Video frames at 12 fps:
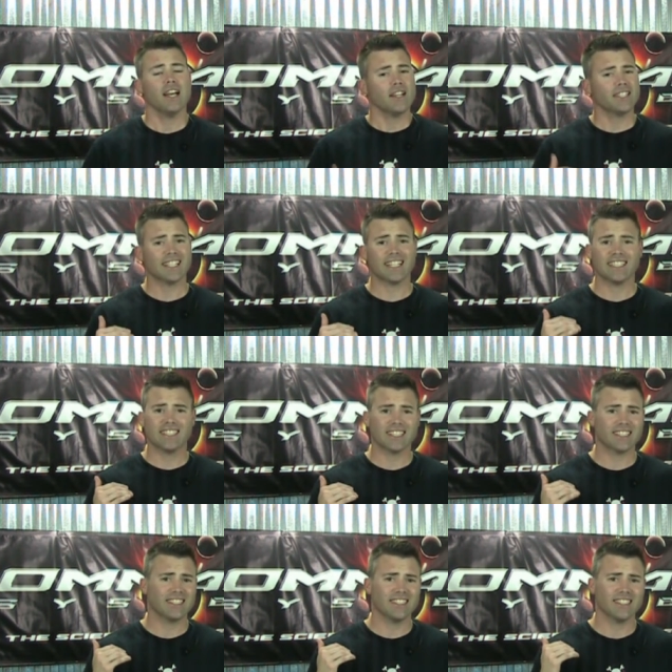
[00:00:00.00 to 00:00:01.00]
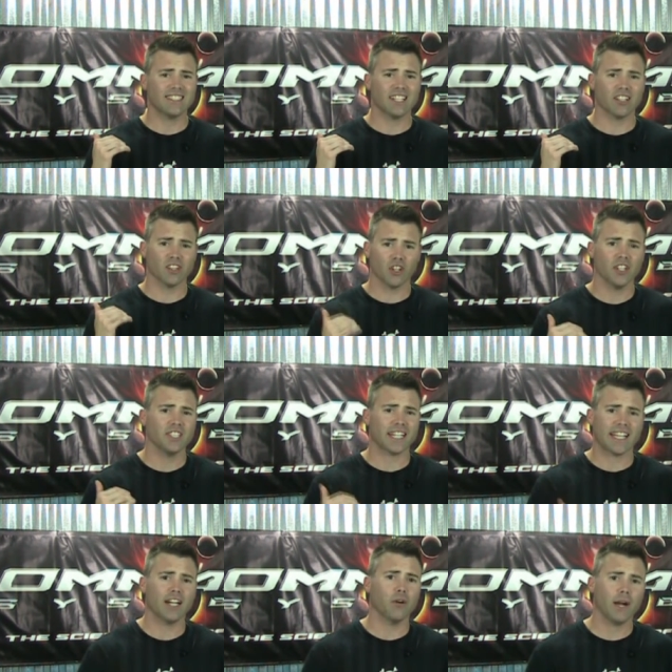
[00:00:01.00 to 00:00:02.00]
to learn to
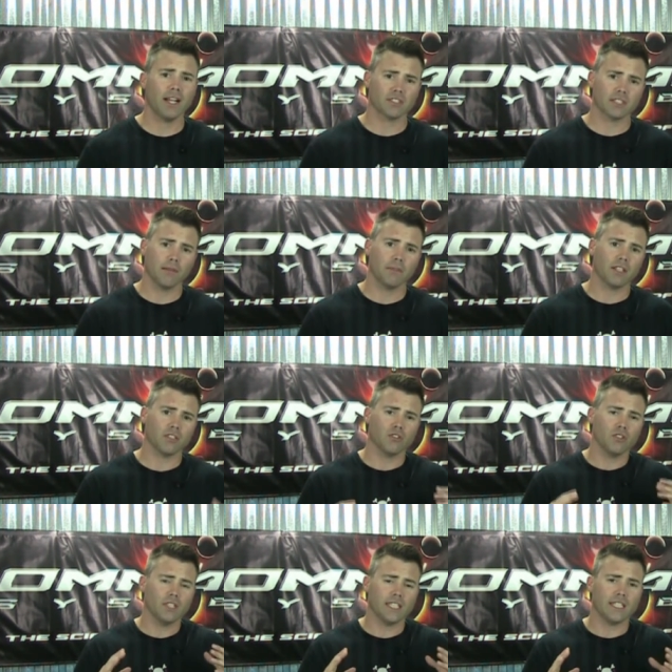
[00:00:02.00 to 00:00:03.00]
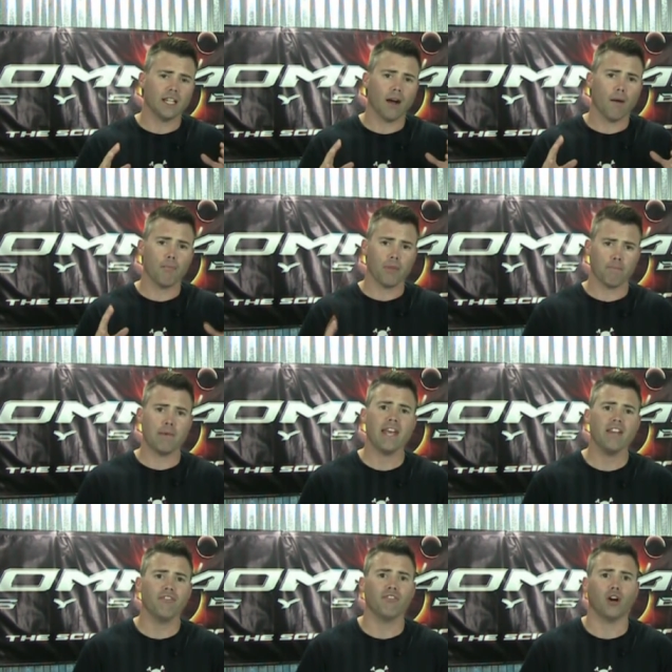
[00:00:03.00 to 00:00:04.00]
get around some of the
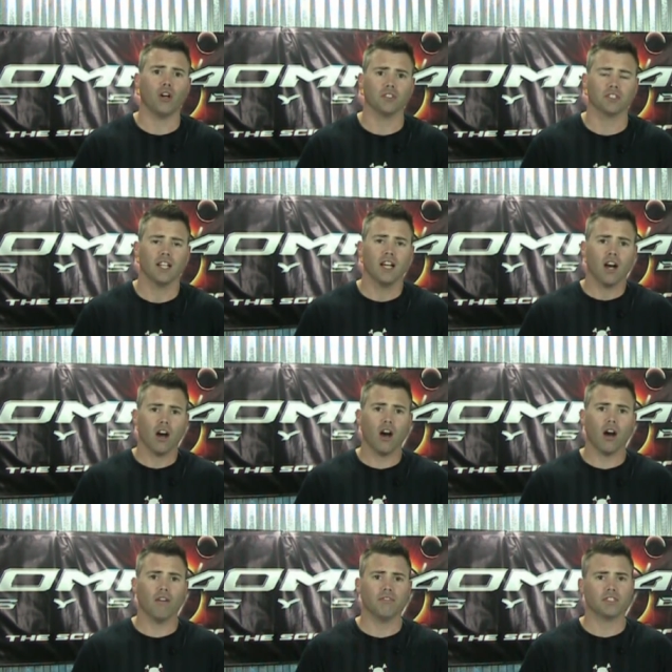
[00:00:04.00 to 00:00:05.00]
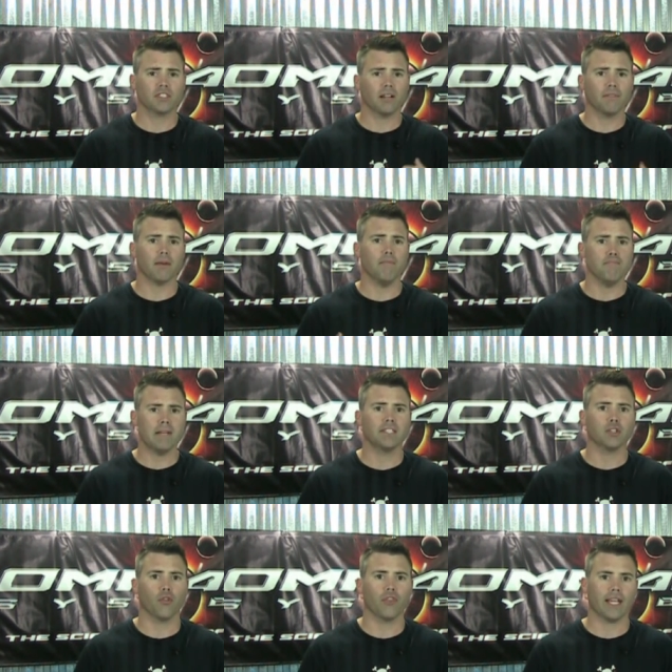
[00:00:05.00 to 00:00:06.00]
pitfalls of some of the
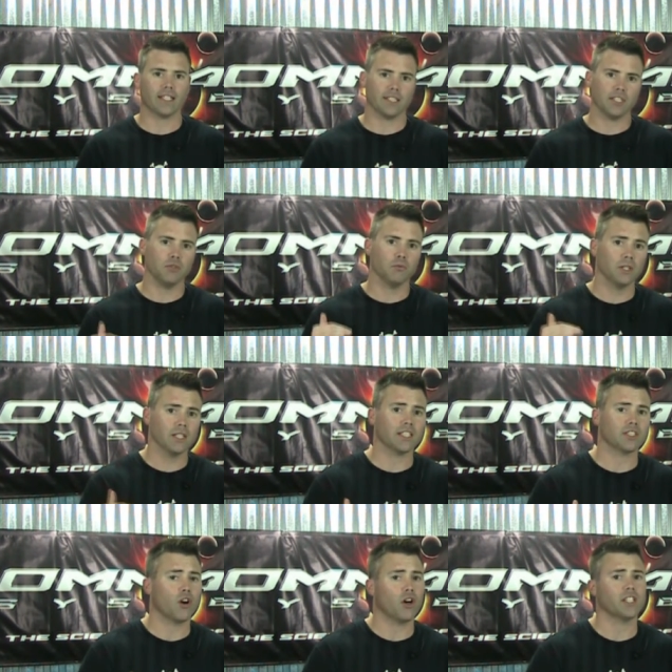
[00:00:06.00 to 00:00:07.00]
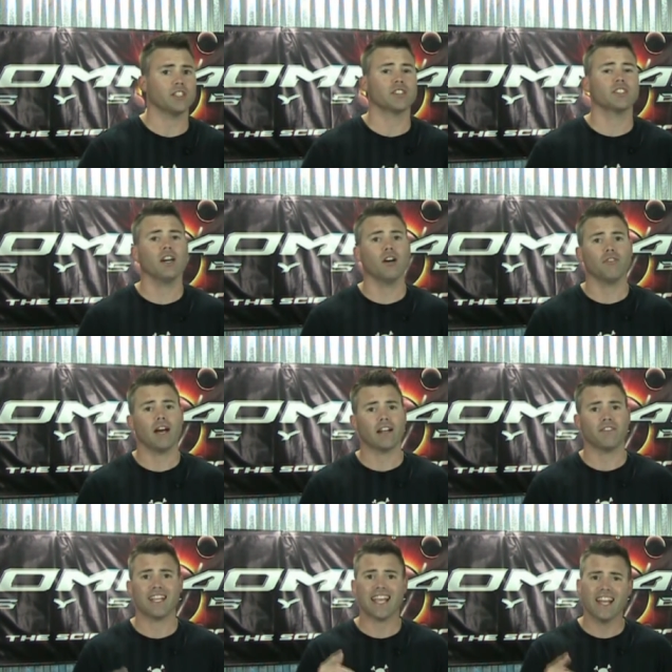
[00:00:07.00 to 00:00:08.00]
mental things that you really talk yourself out
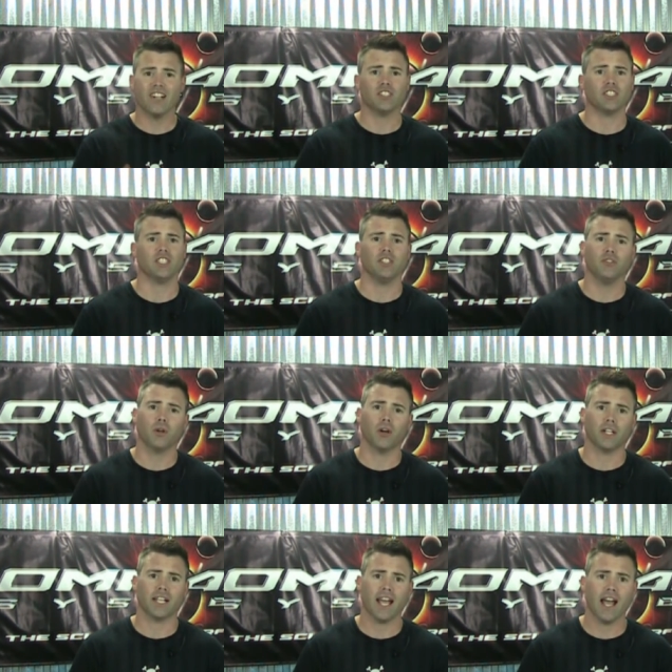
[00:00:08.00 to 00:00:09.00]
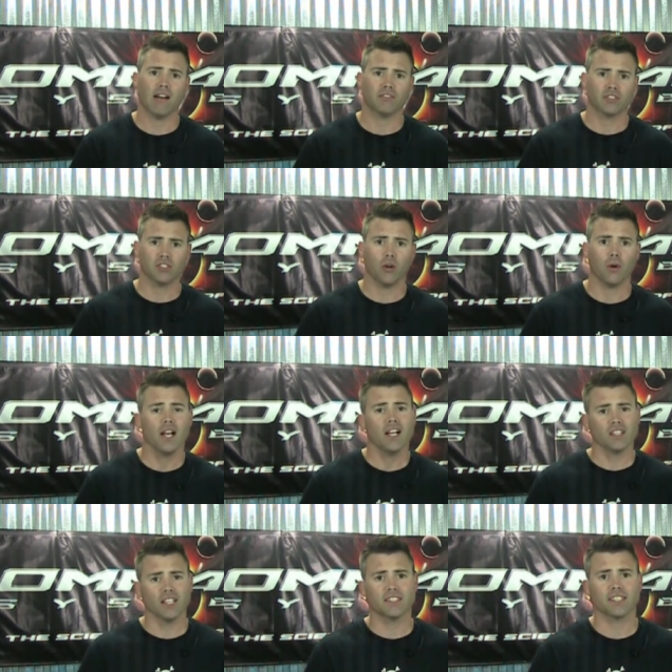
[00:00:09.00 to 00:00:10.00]
of the energy you already have. So
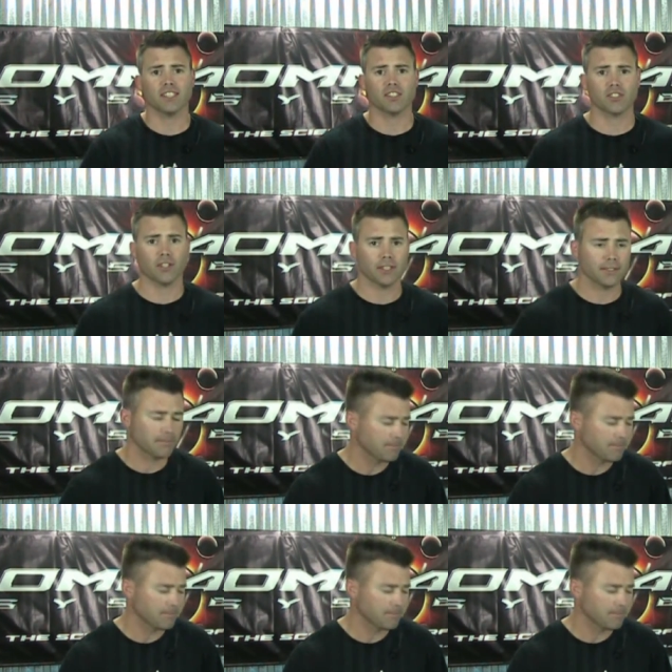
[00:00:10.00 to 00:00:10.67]
let's get started.